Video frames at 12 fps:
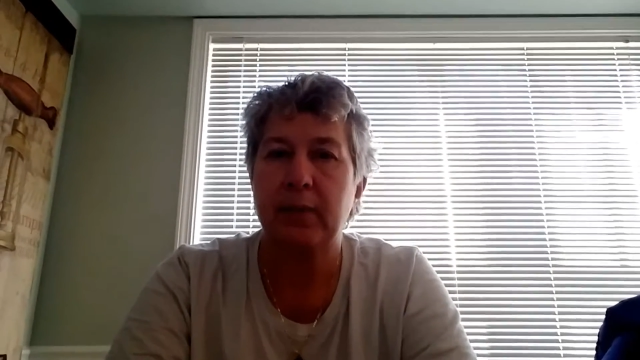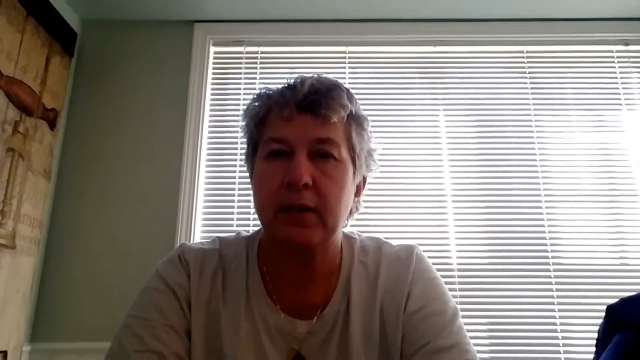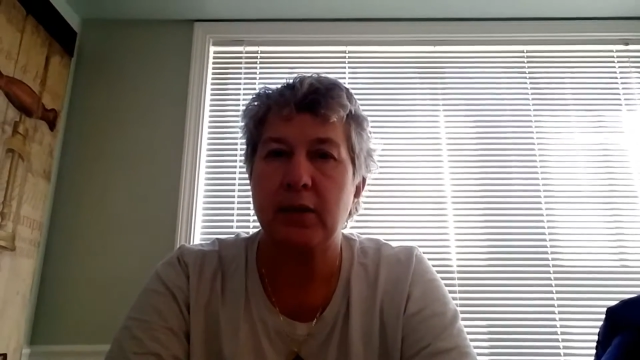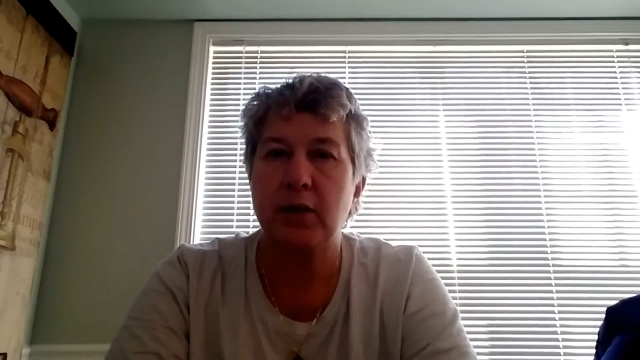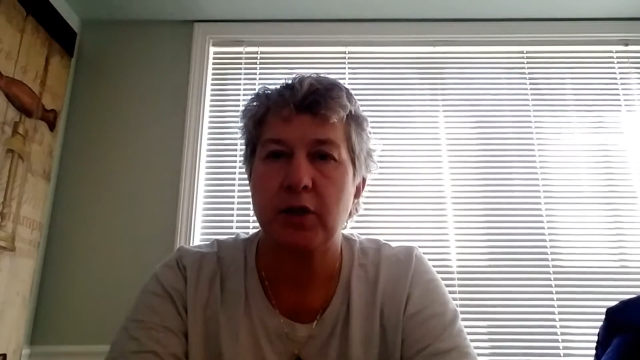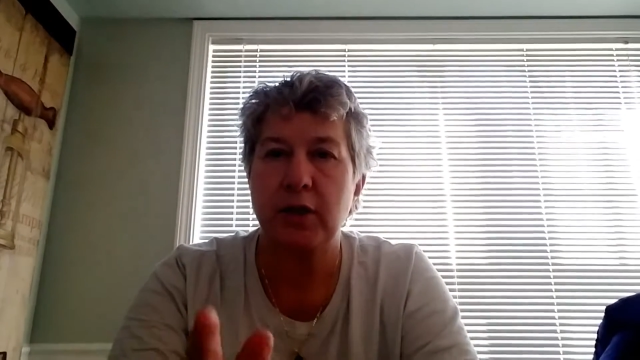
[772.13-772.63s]

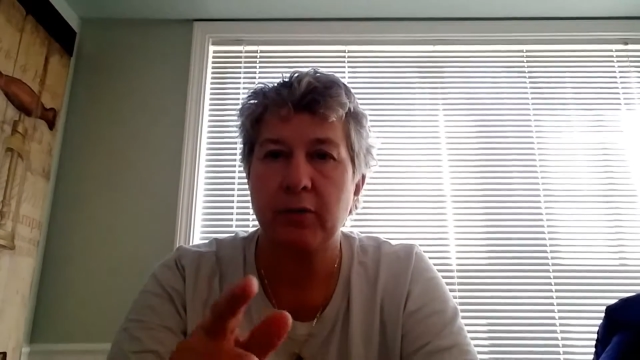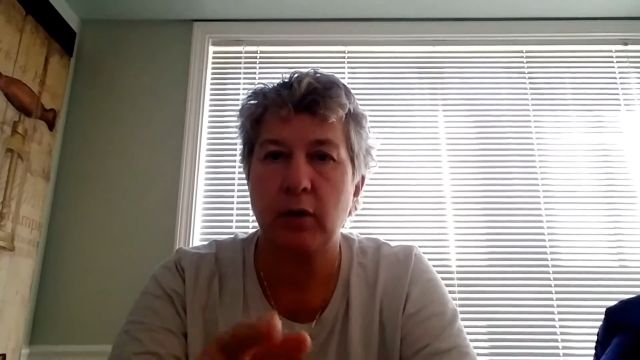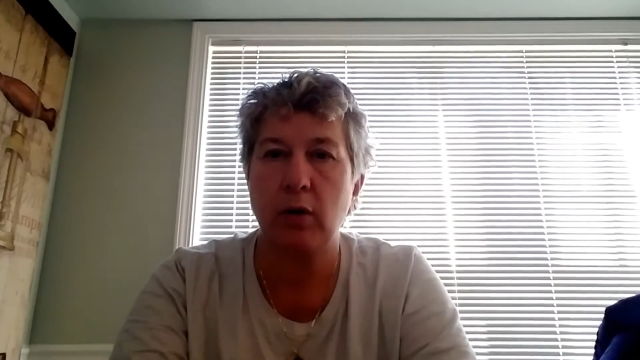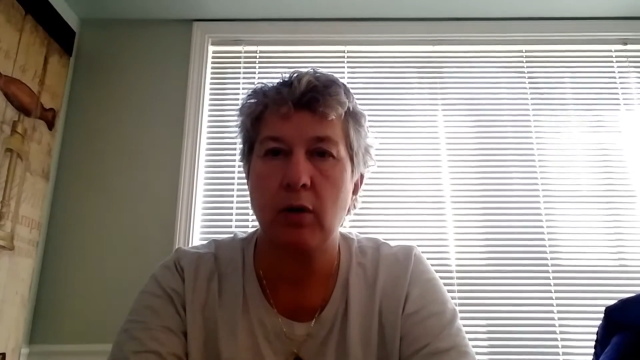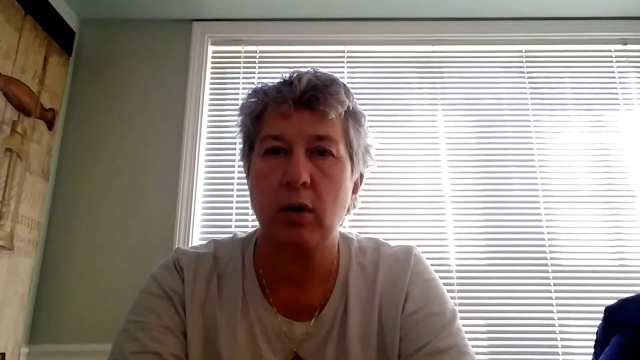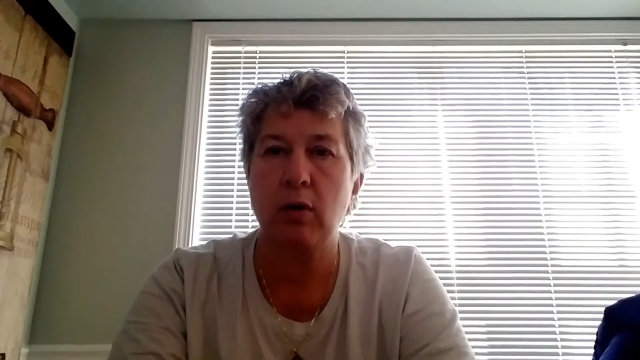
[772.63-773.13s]
this is Chef
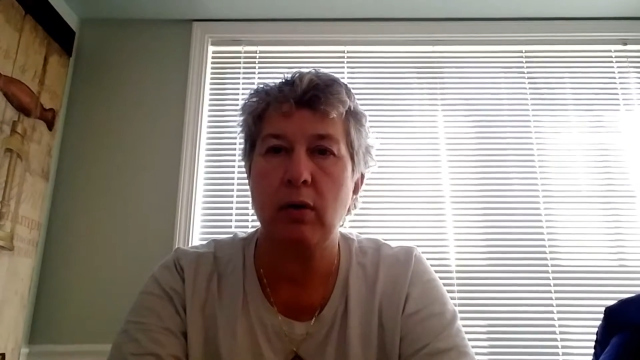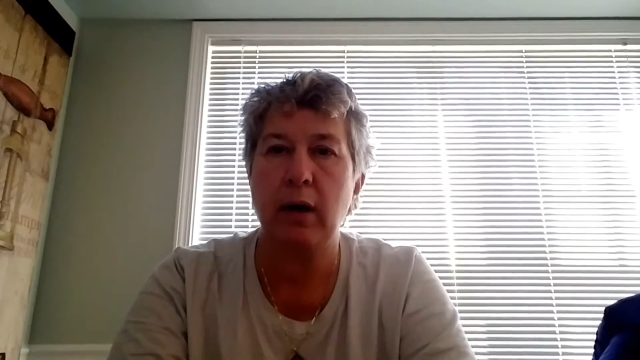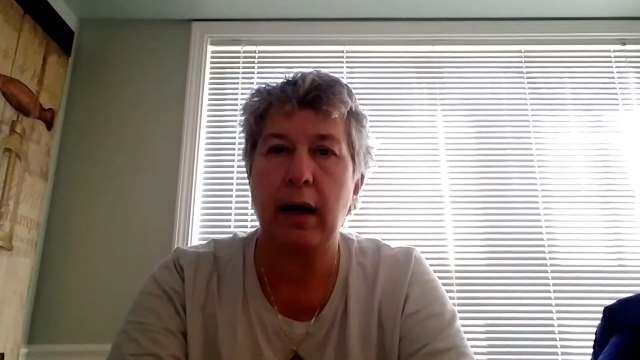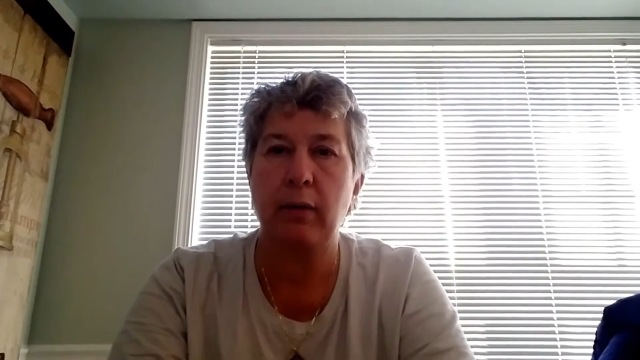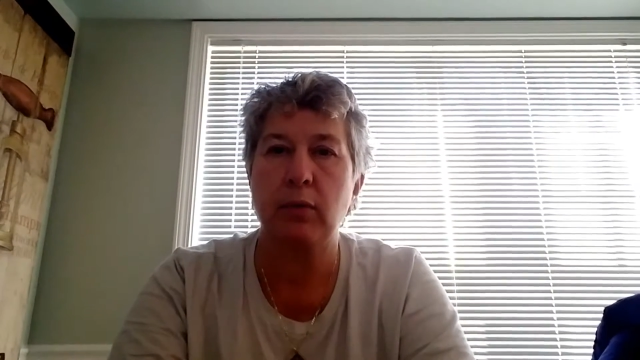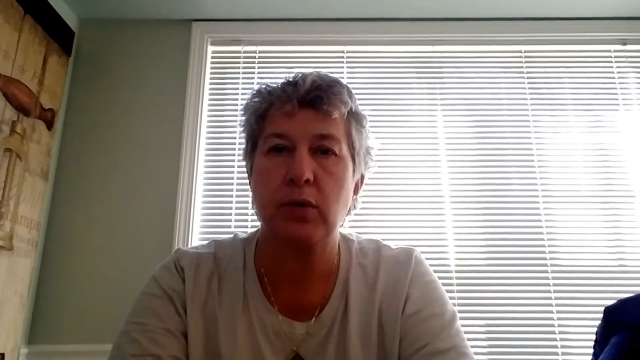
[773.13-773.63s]
Coco.
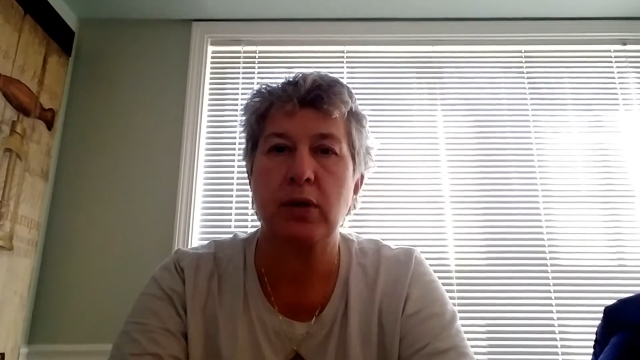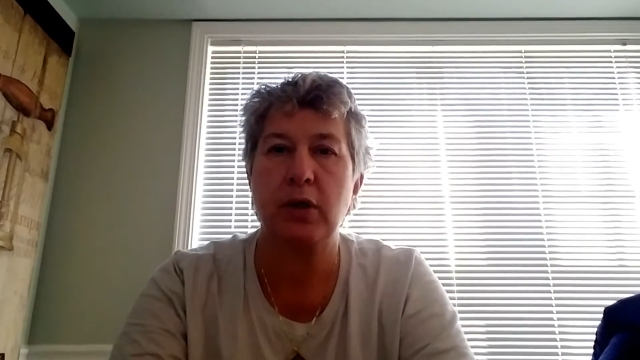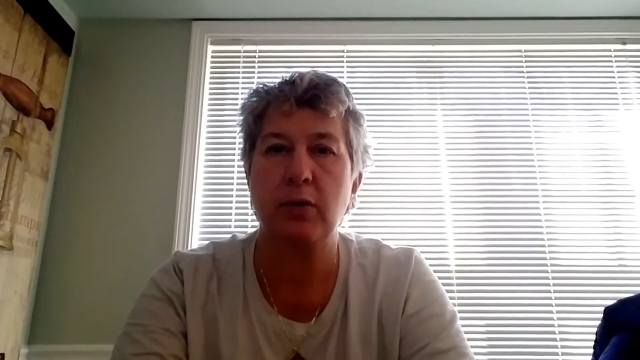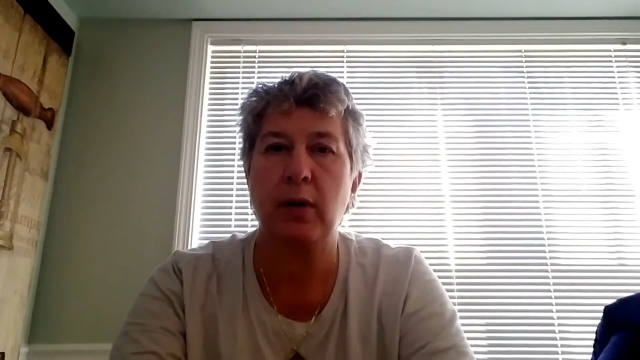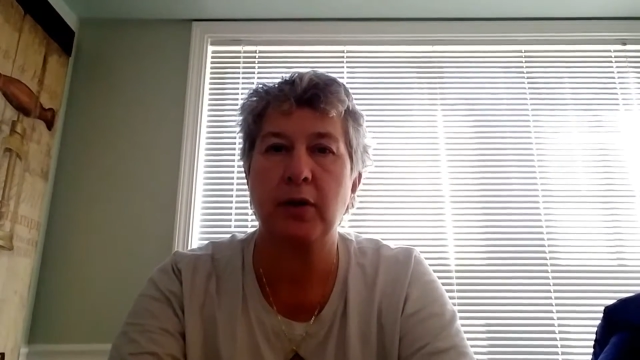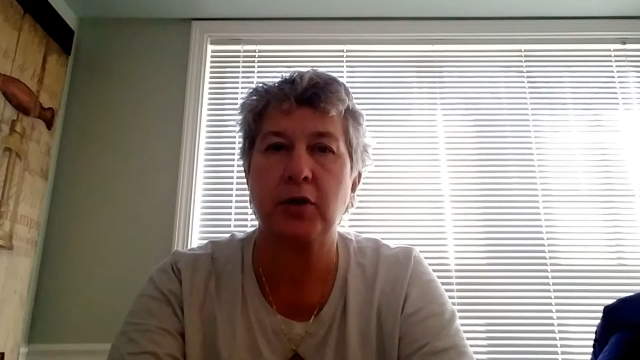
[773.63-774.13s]
I will see
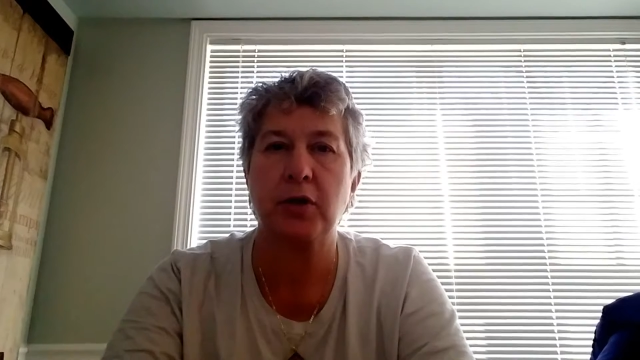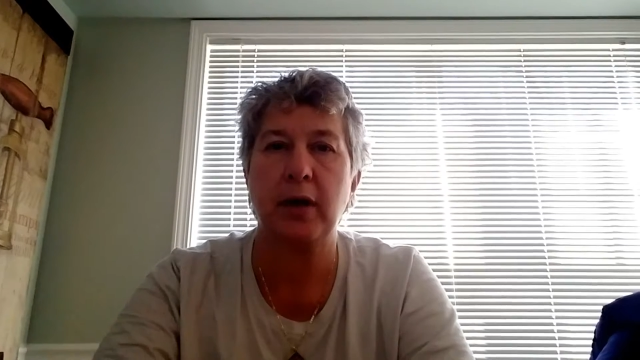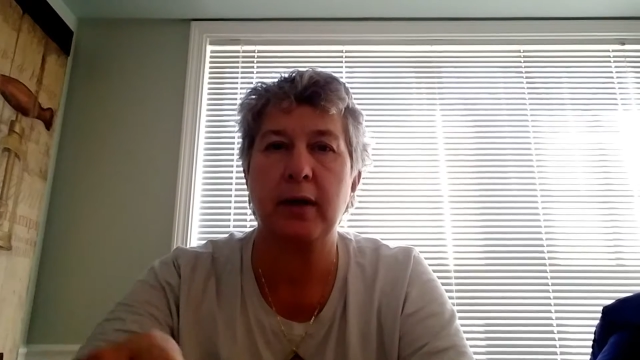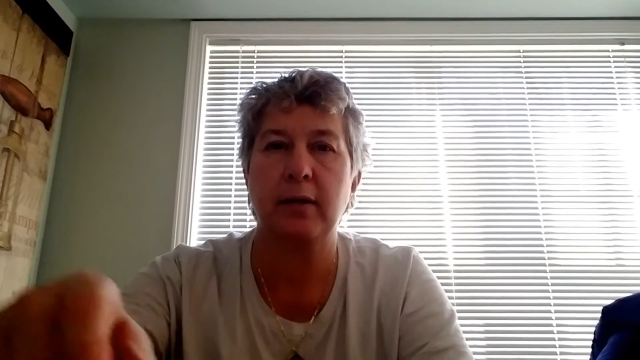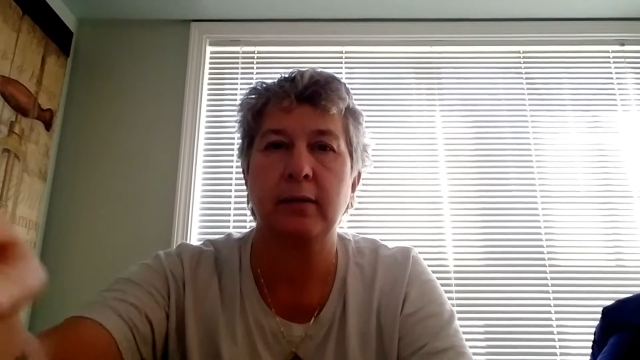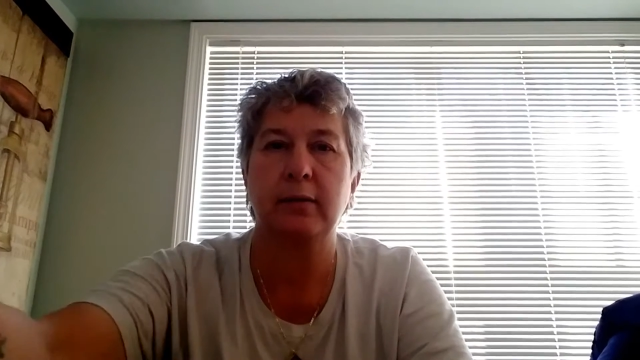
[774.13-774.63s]
you on the
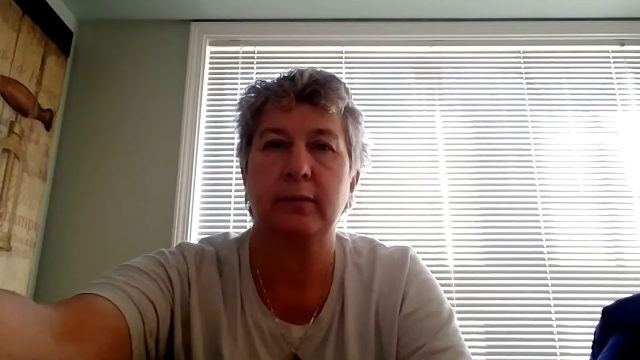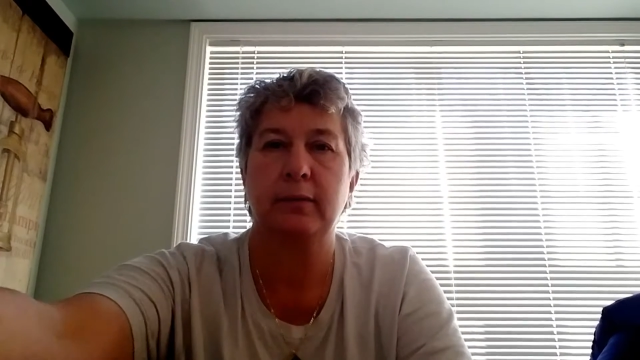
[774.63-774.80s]
trail.